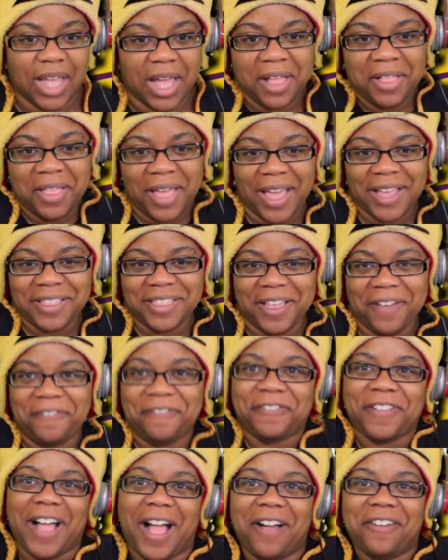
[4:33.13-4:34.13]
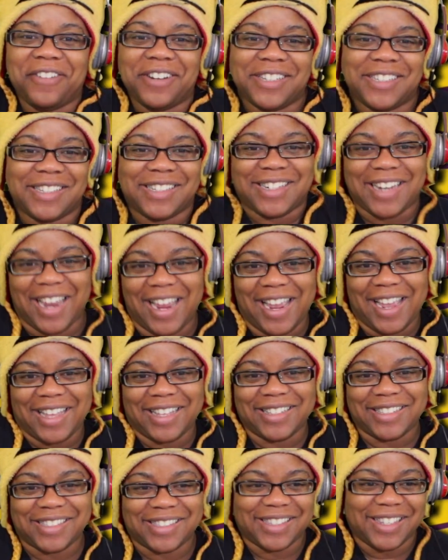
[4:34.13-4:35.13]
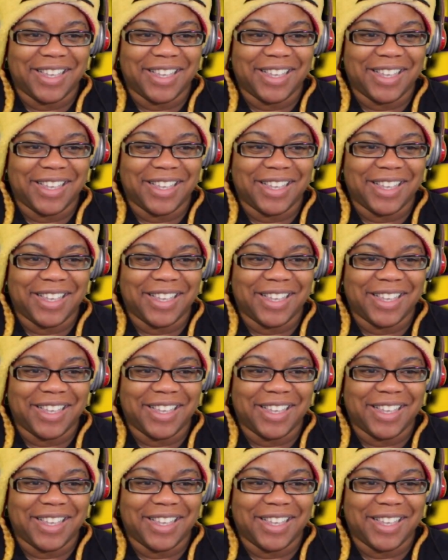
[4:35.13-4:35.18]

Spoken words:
I like the flowers dance.